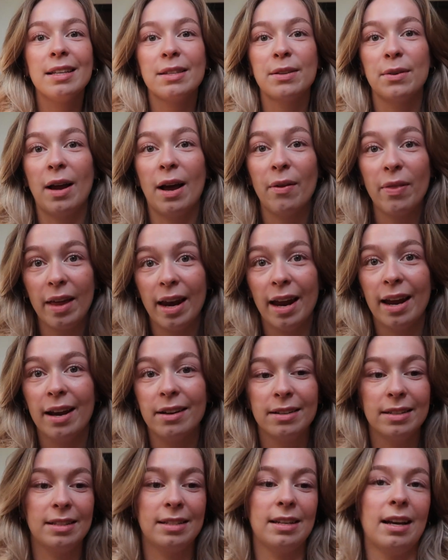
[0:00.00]
So now that
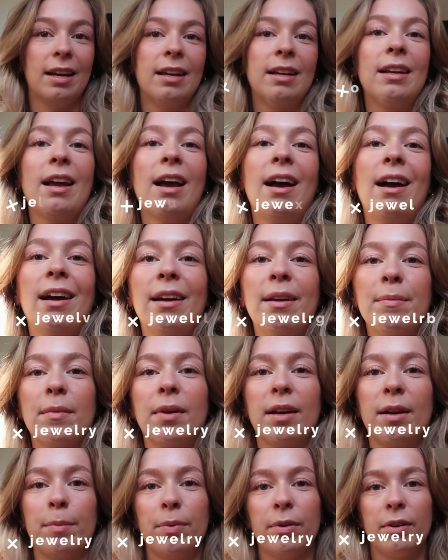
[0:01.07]
hair is done, I'm
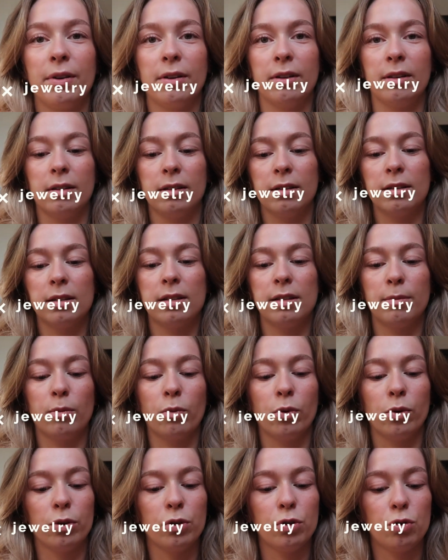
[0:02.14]
gonna put on some
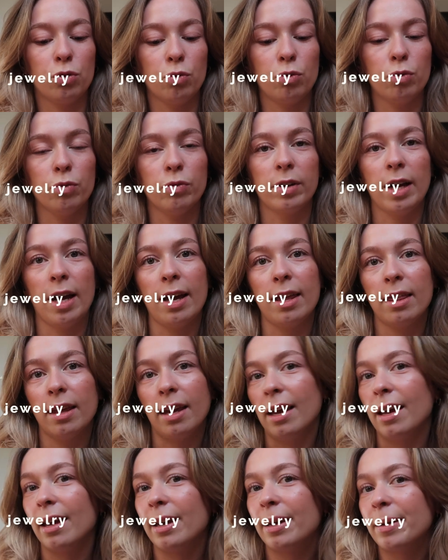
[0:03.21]
more jewelry, I
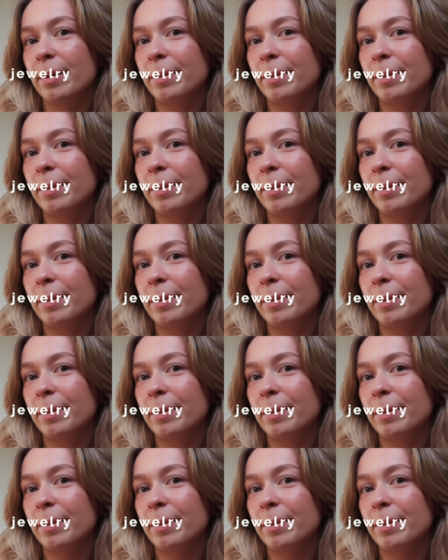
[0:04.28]
think.